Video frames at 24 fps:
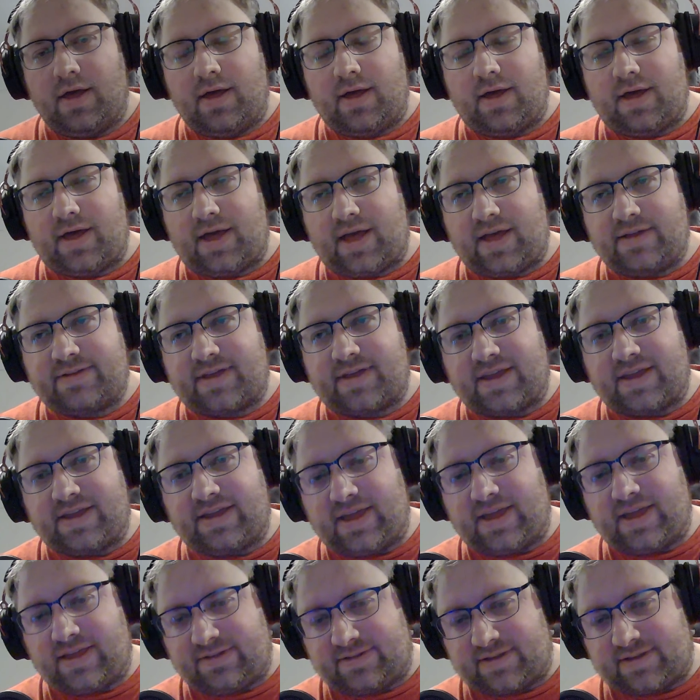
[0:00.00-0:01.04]
As I
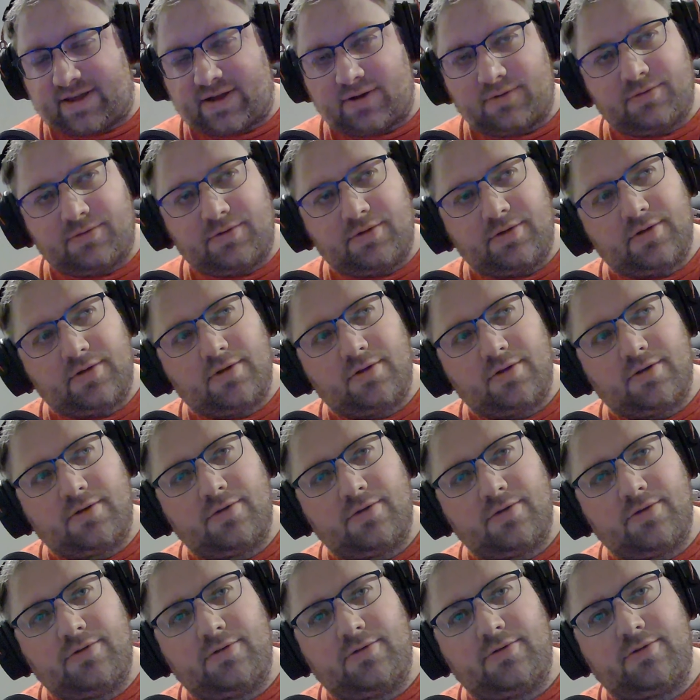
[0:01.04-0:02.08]
gaze out
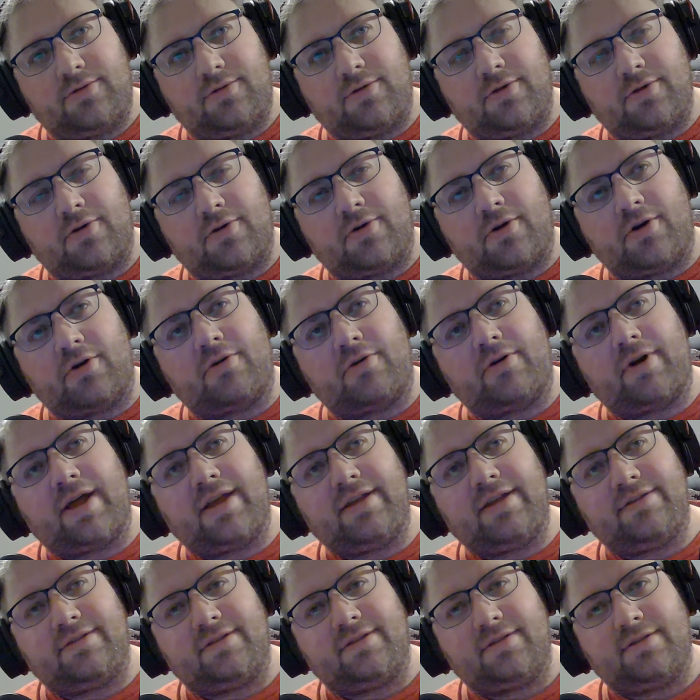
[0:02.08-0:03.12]
to the
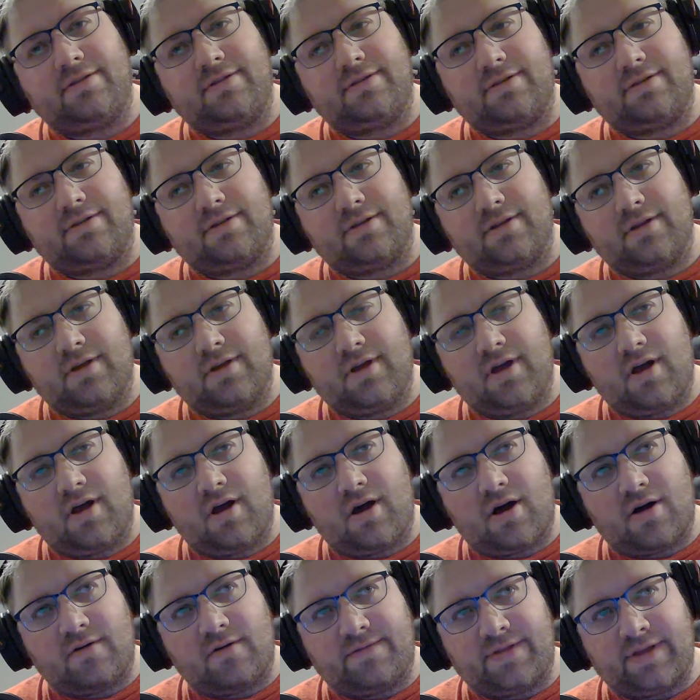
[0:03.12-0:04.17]
horizons
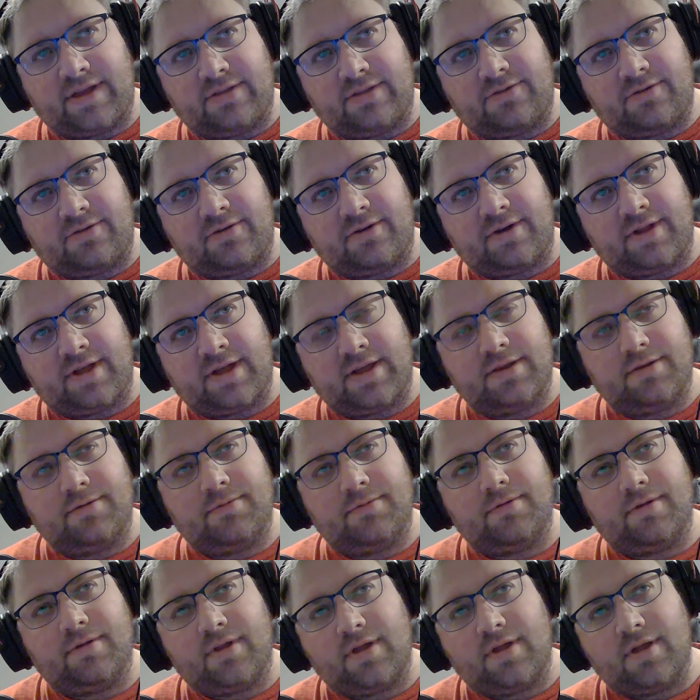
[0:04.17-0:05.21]
of the internet,
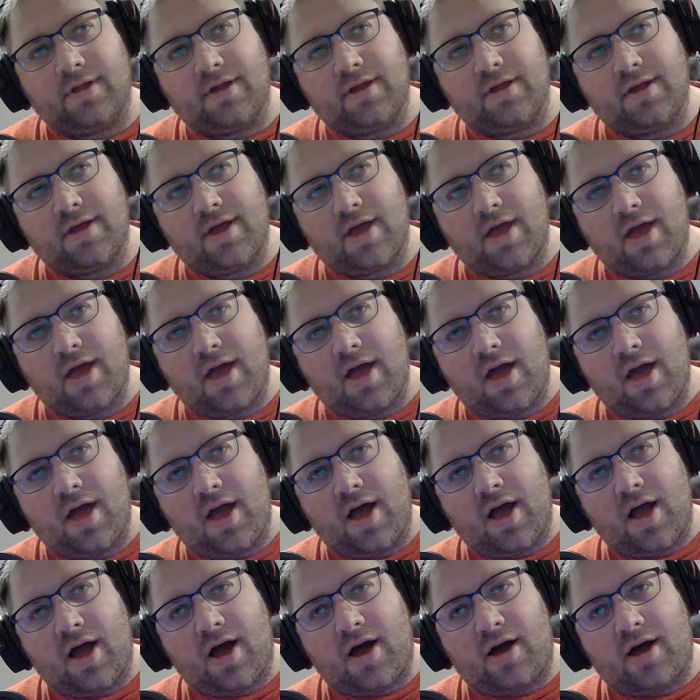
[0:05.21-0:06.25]

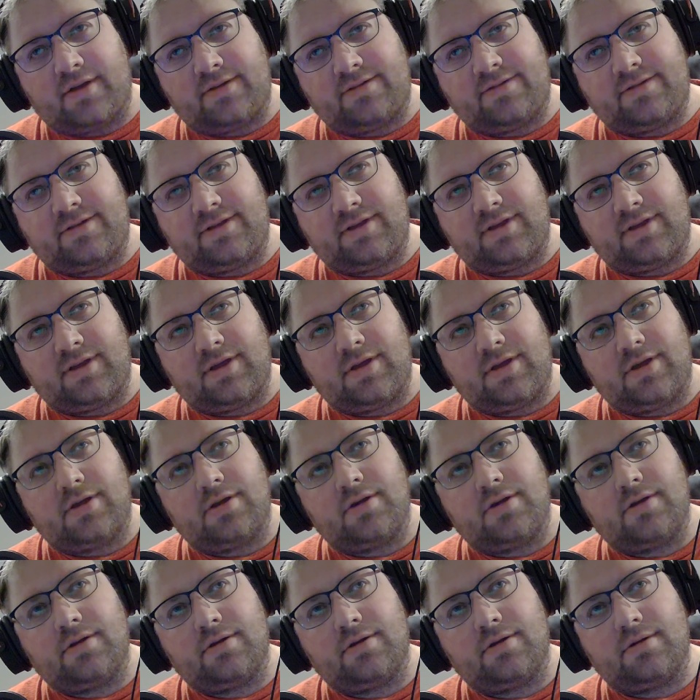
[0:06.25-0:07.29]
I see
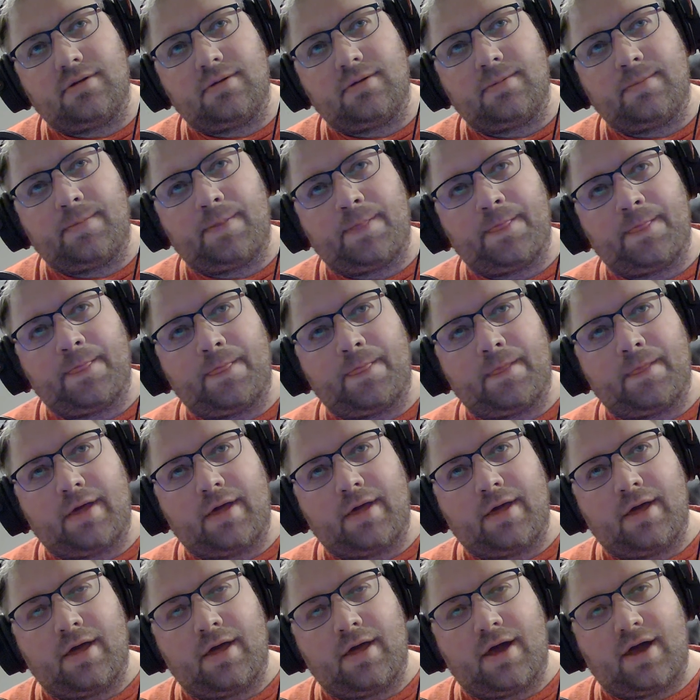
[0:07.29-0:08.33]

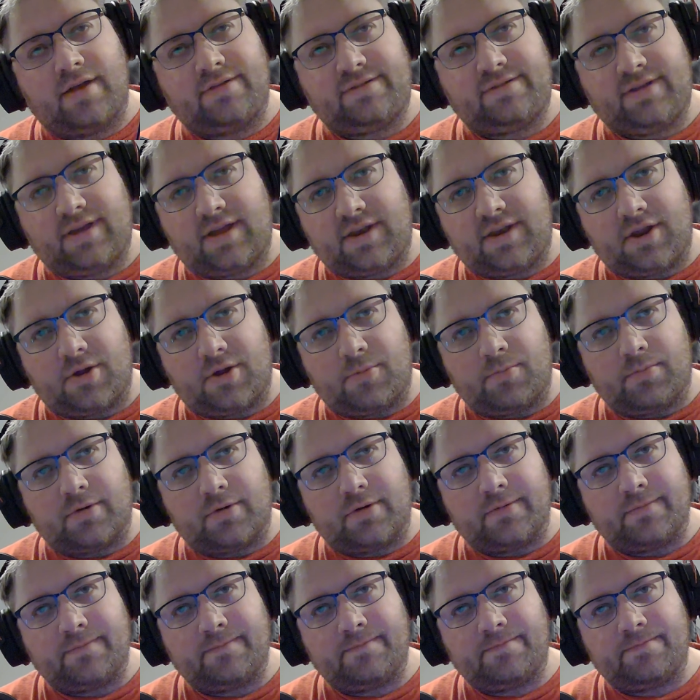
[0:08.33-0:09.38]
I see a number.
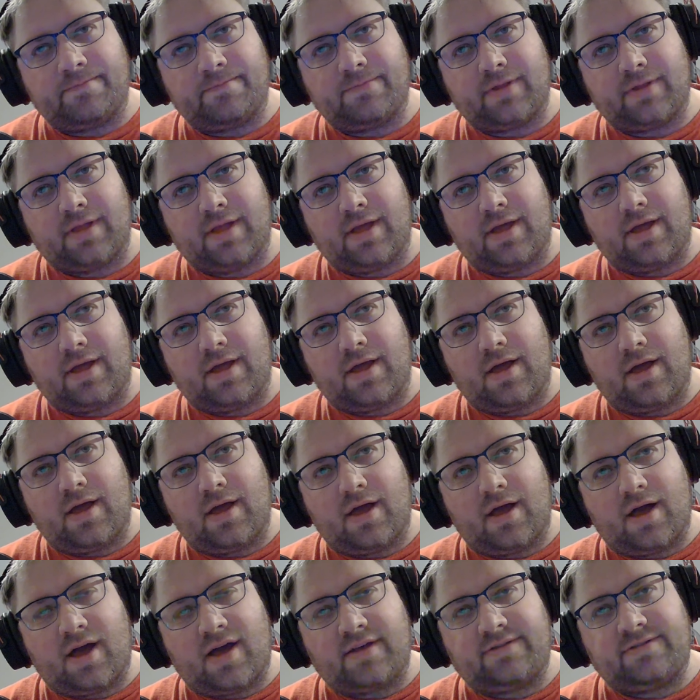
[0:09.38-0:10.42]

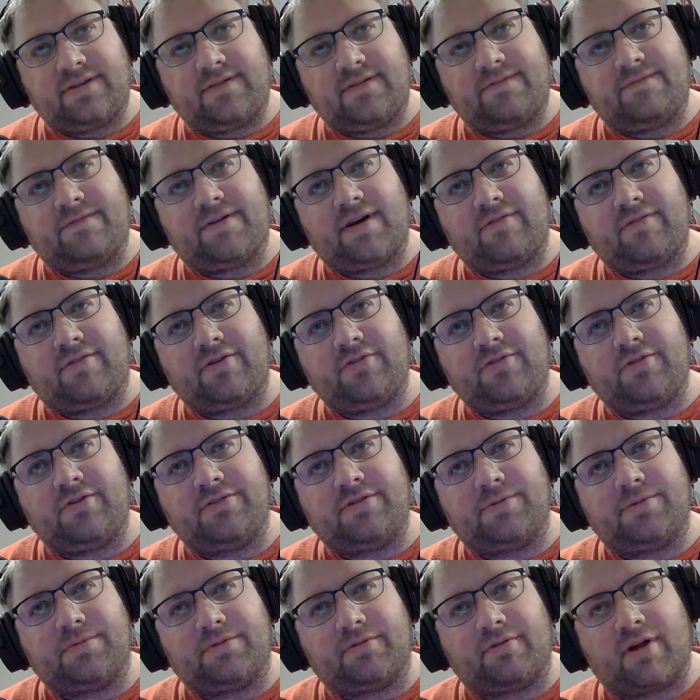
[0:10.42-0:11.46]
I see 500
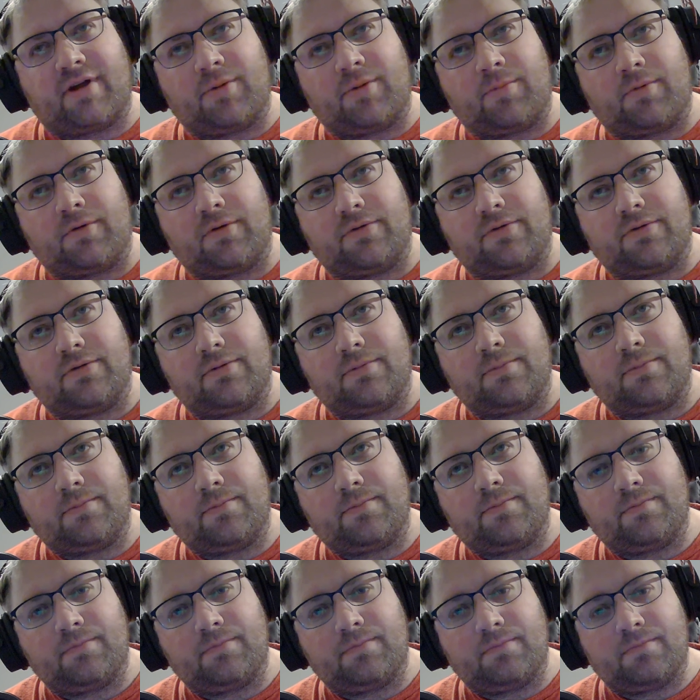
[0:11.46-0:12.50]
subscribers.
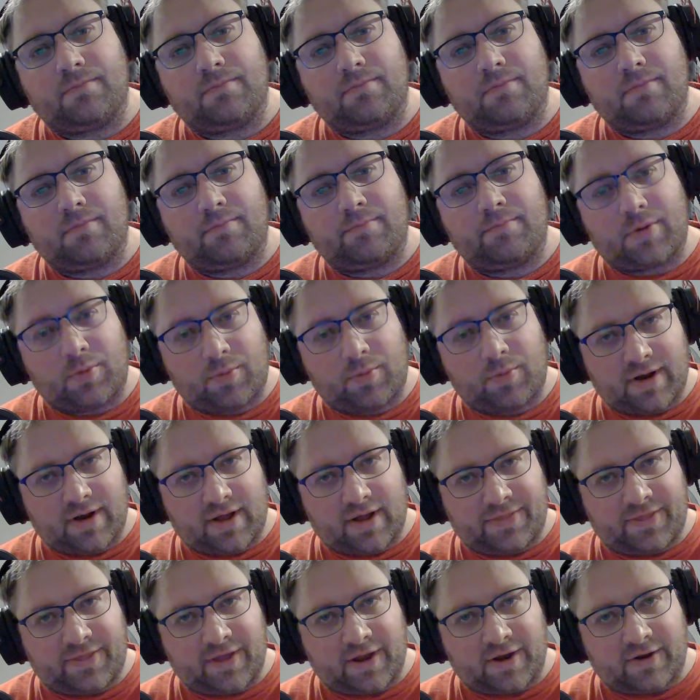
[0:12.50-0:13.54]
But we're
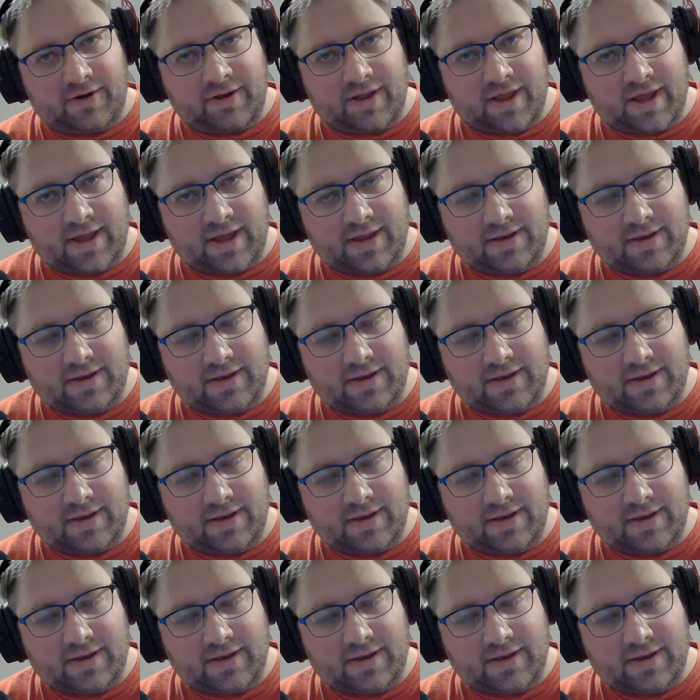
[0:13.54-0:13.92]
not there yet.